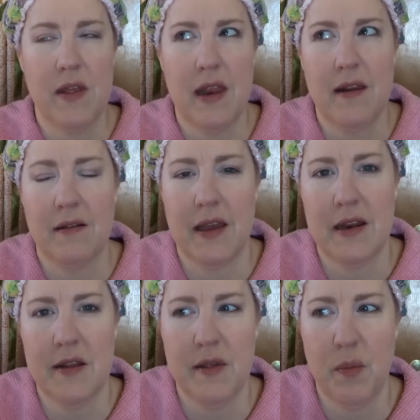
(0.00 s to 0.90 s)
the needle
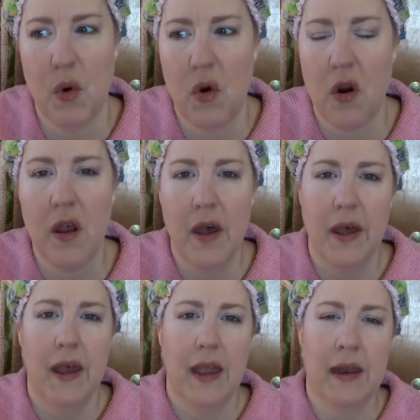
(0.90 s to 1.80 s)
into the pore
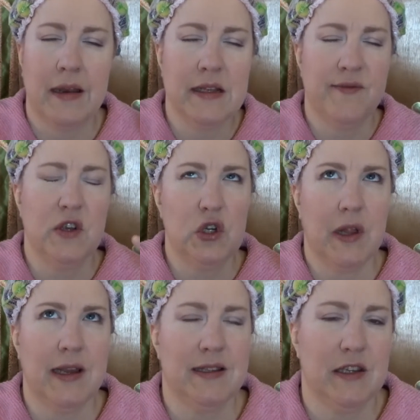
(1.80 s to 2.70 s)
and just
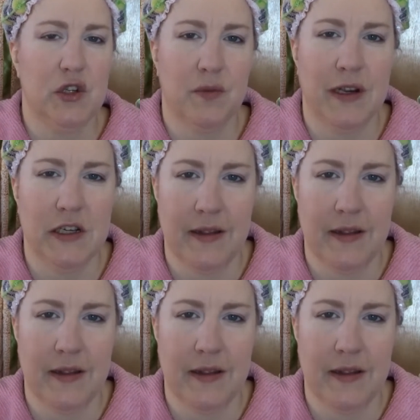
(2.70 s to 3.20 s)
visualized it too much.